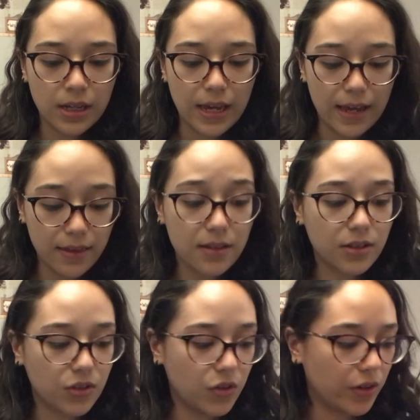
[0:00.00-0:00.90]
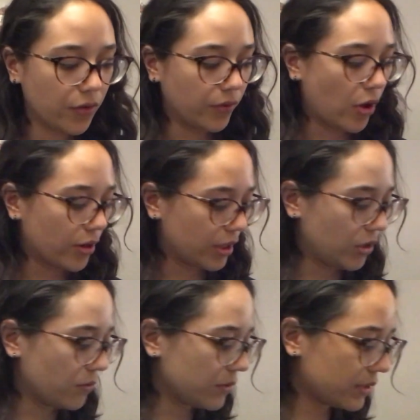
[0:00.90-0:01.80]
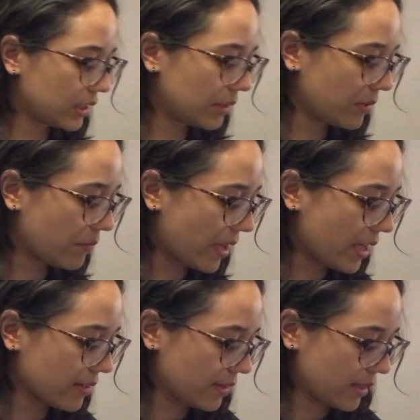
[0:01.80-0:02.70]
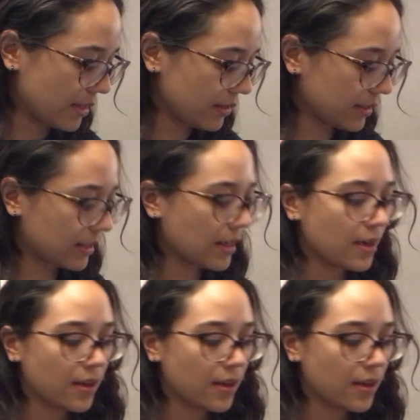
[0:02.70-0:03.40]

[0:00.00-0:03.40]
in this studio vlog, you will see me make these